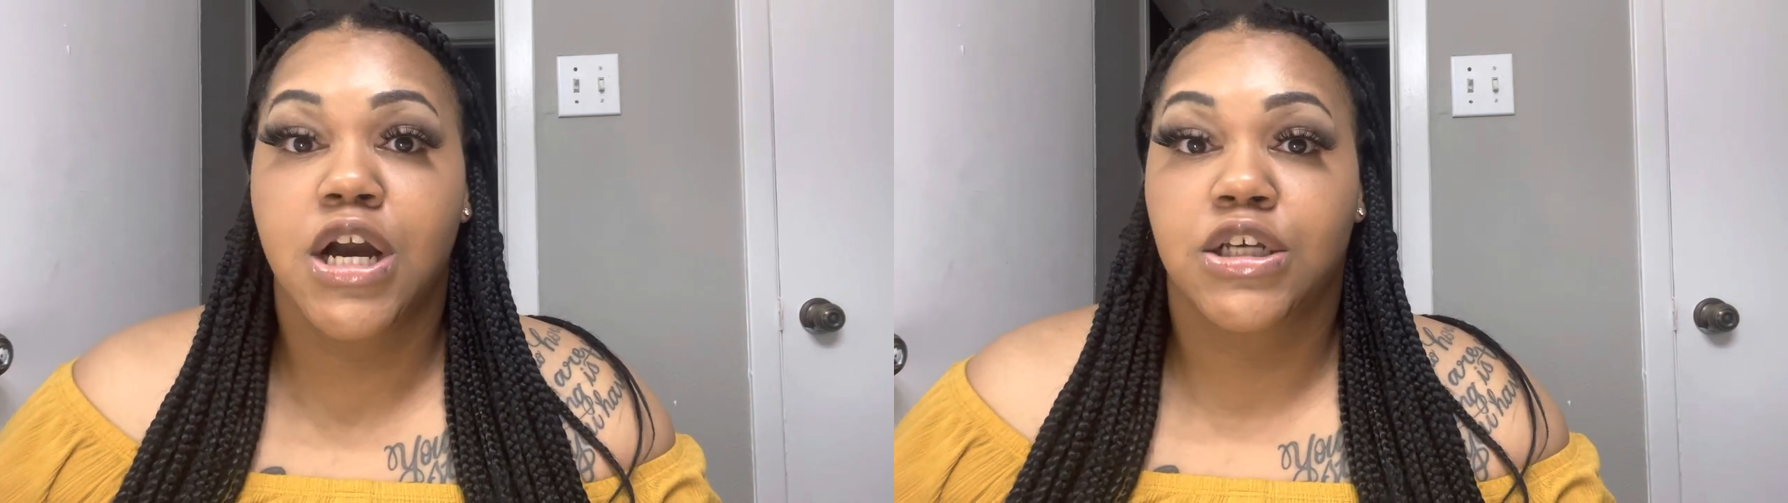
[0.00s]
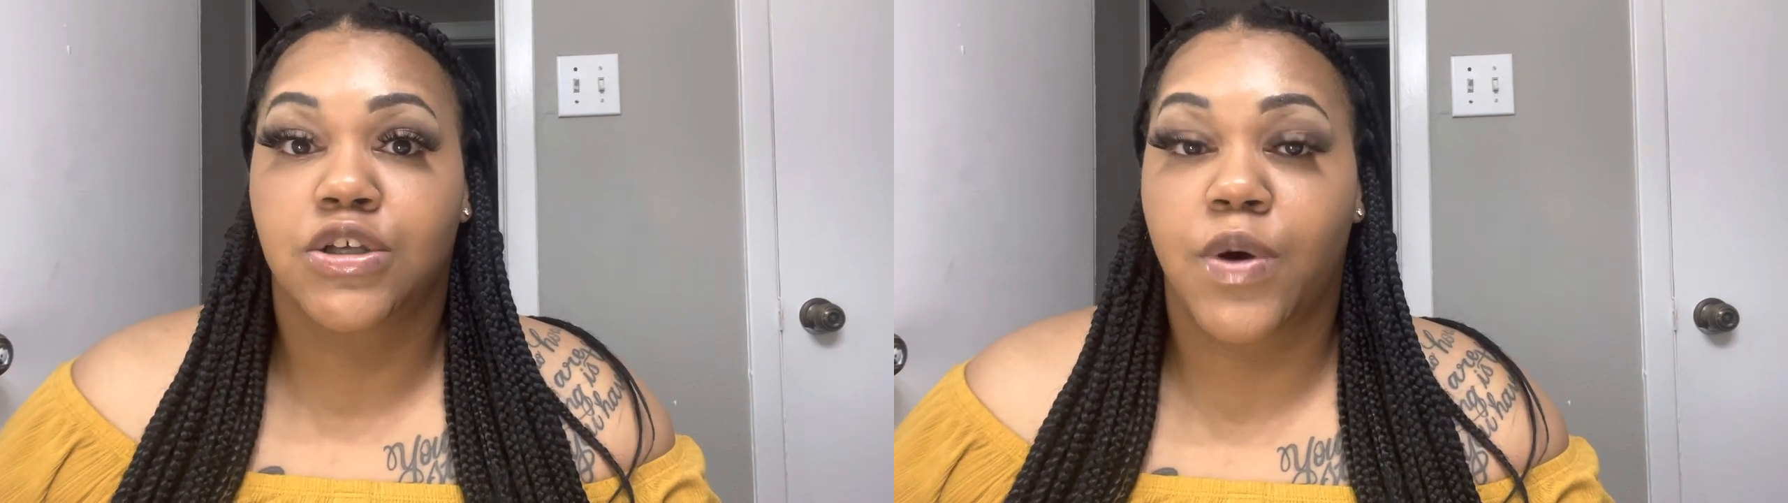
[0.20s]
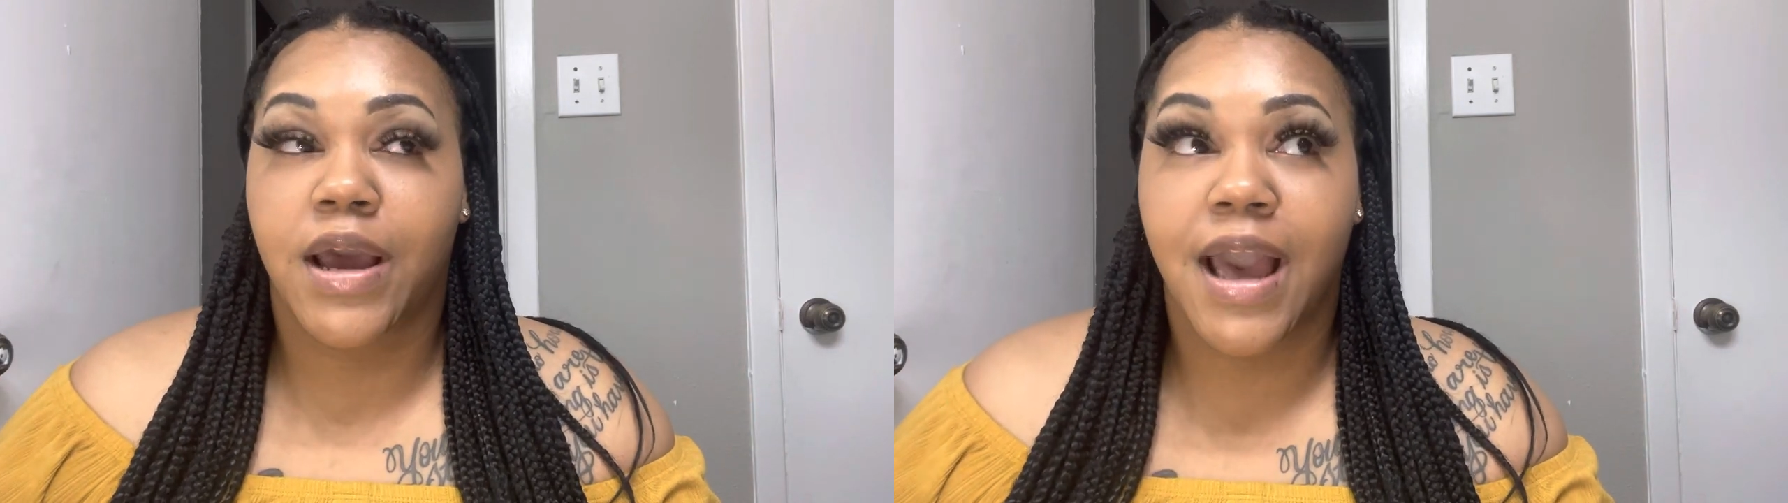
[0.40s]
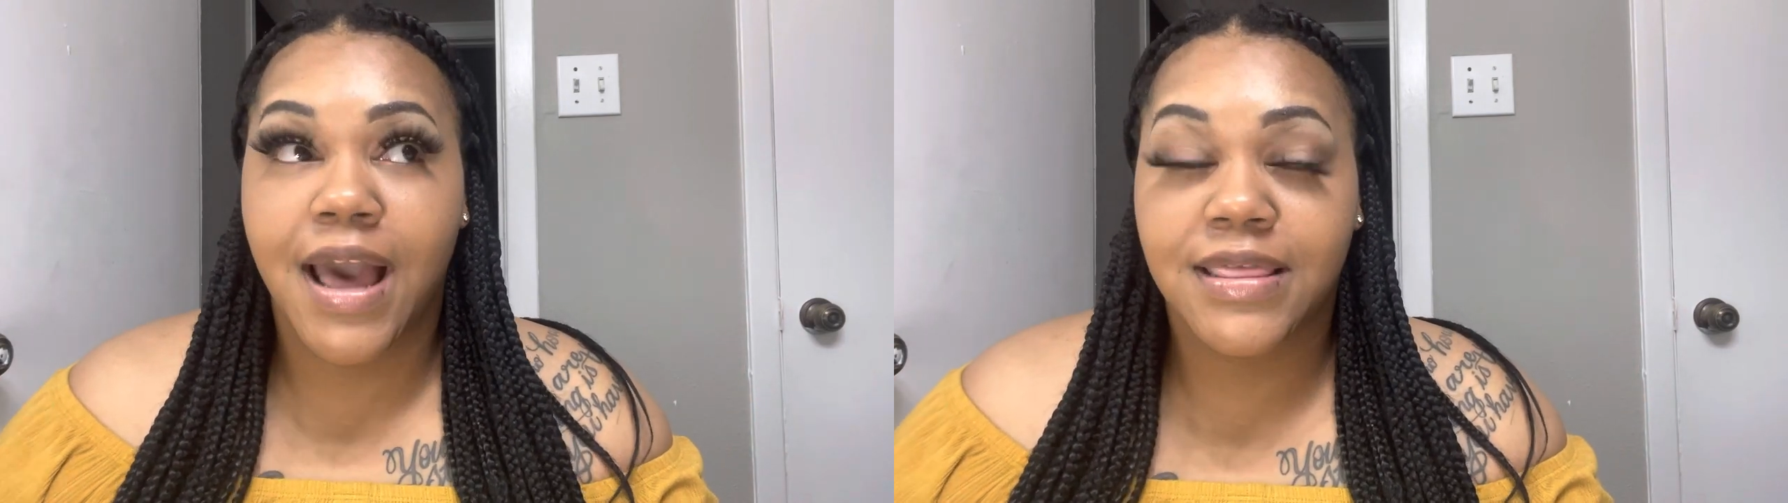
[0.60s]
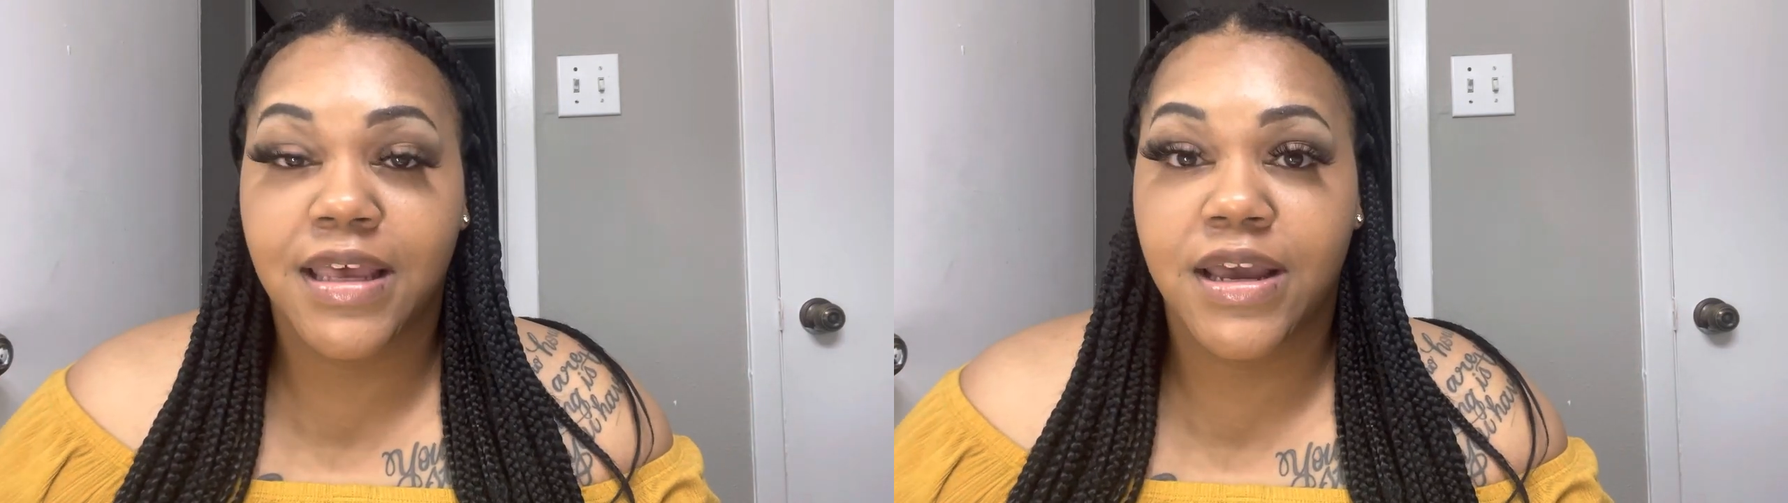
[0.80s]
So I
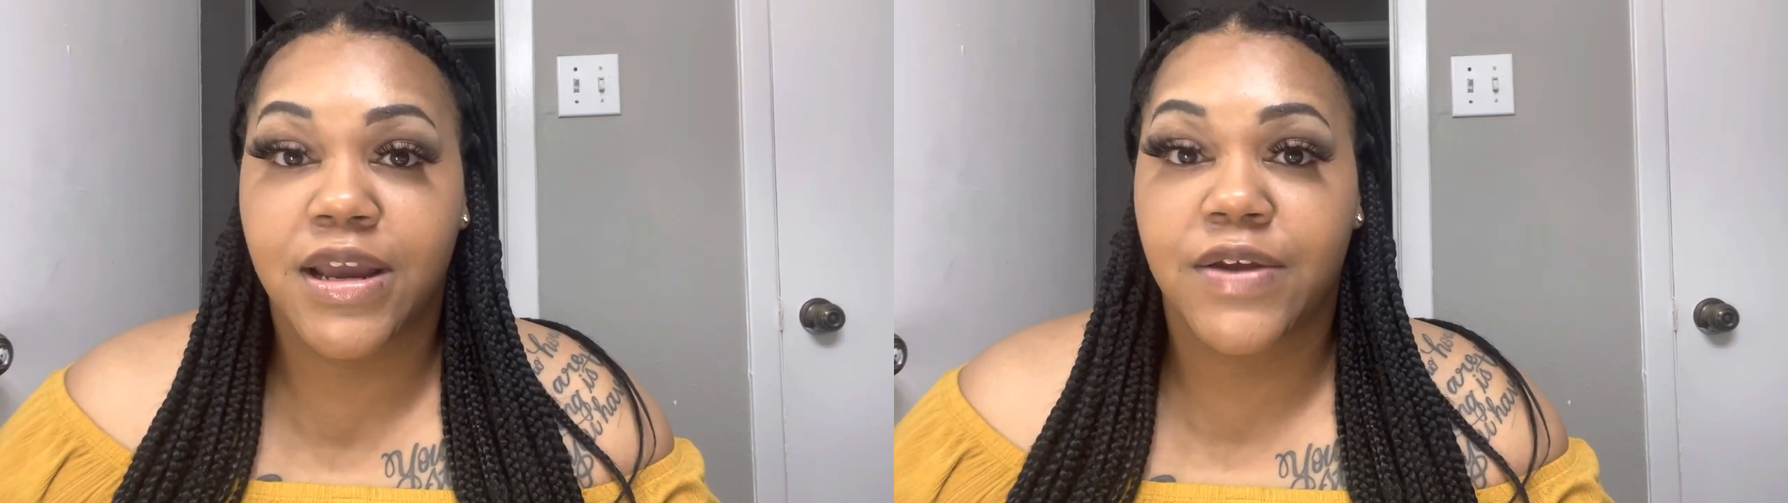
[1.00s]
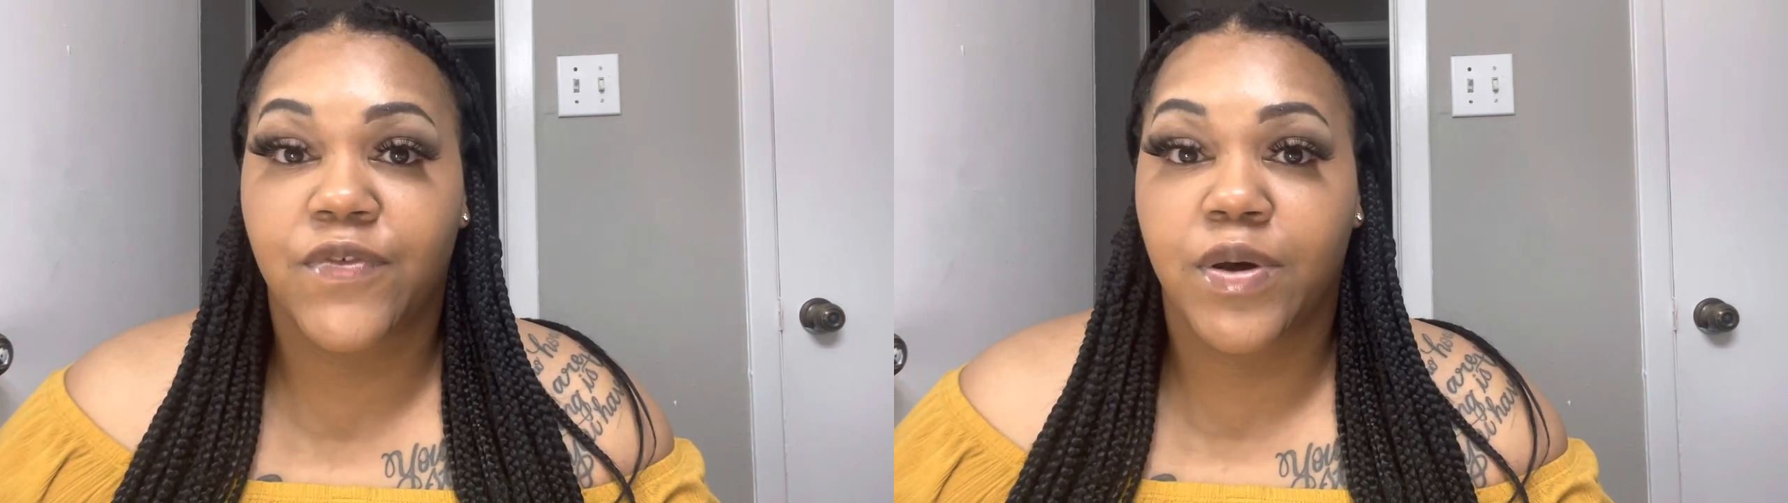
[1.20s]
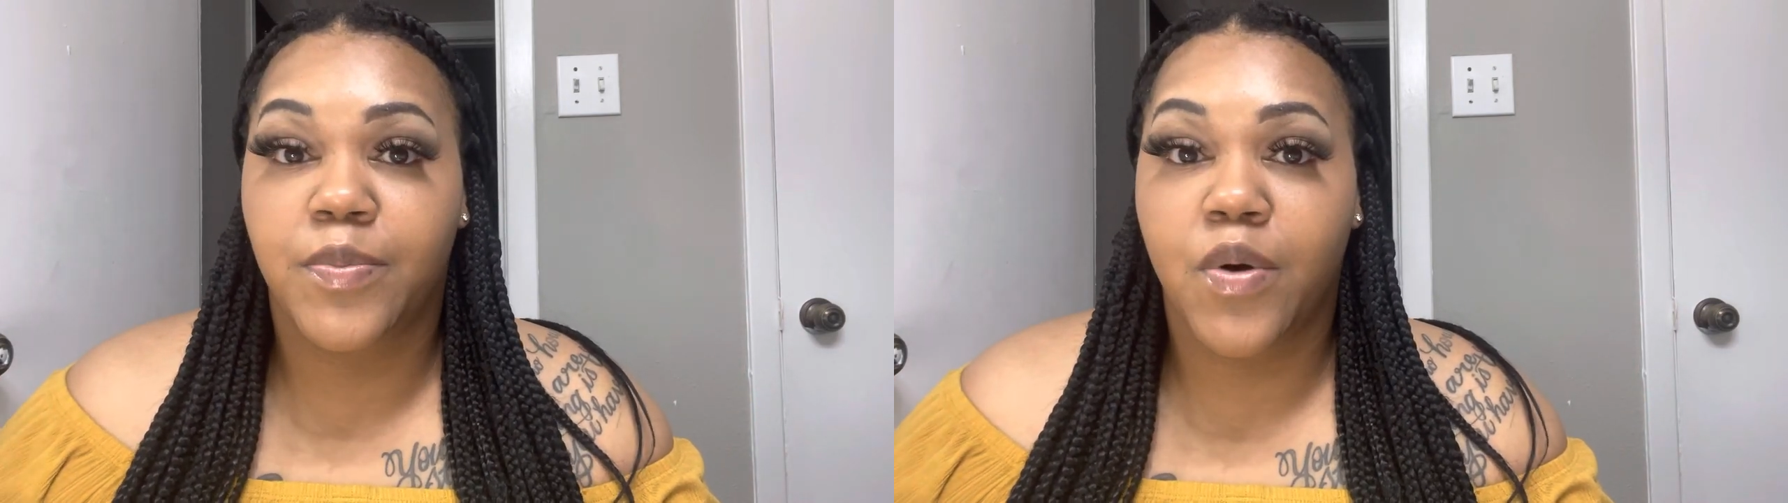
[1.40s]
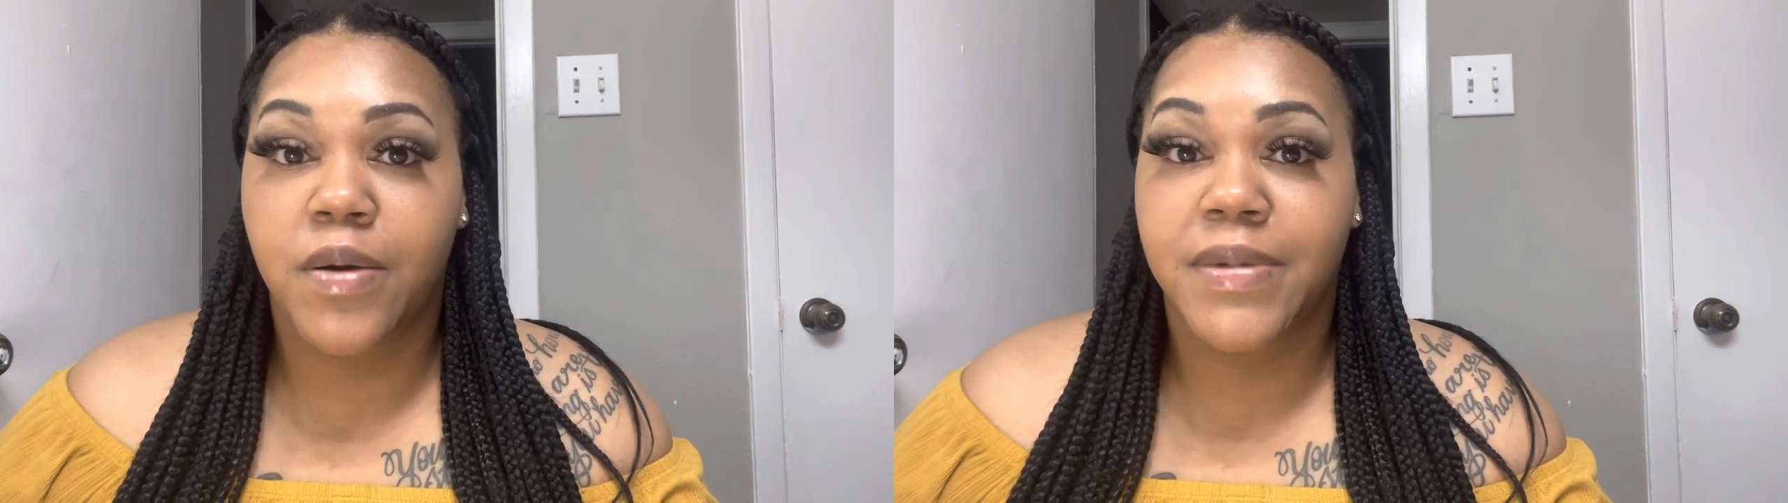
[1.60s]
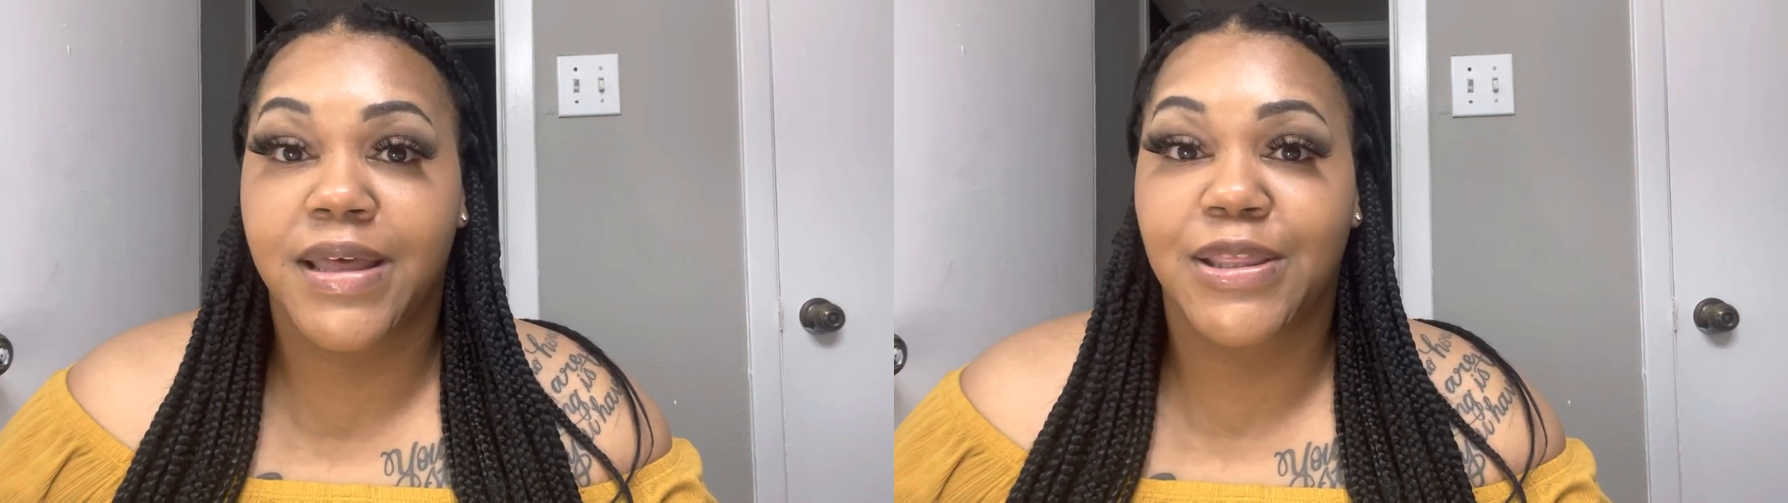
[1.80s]
got there for an
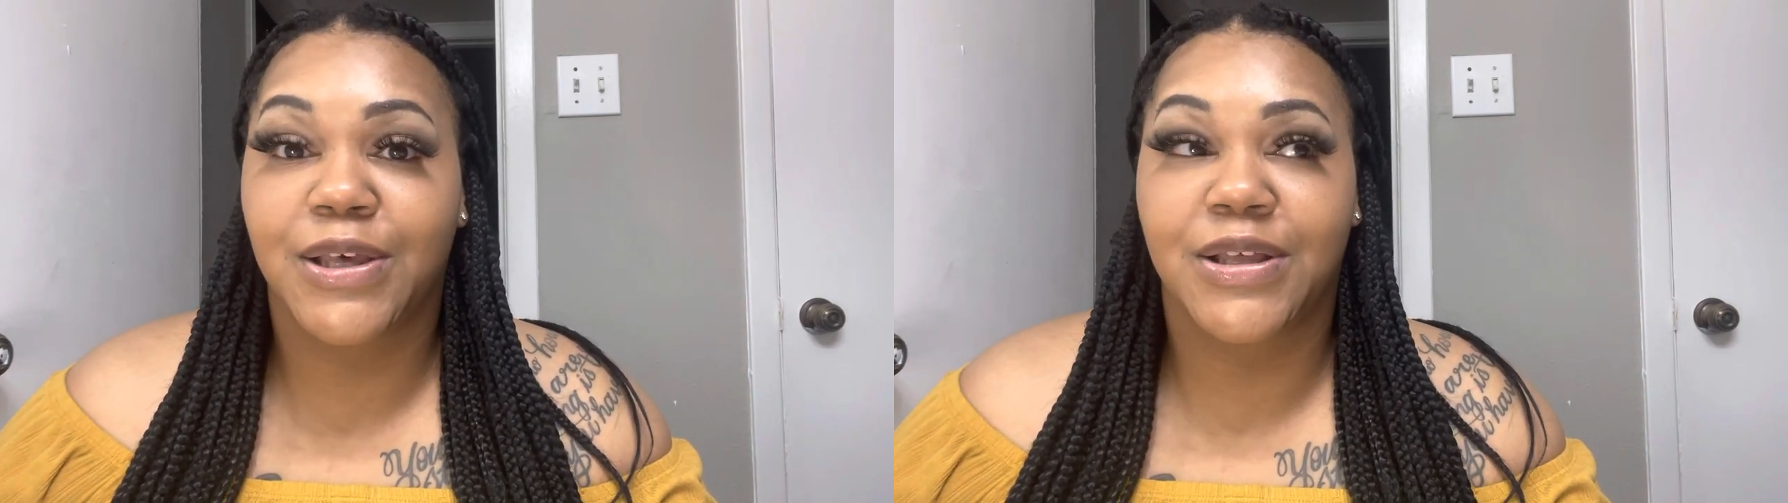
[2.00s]
appointment.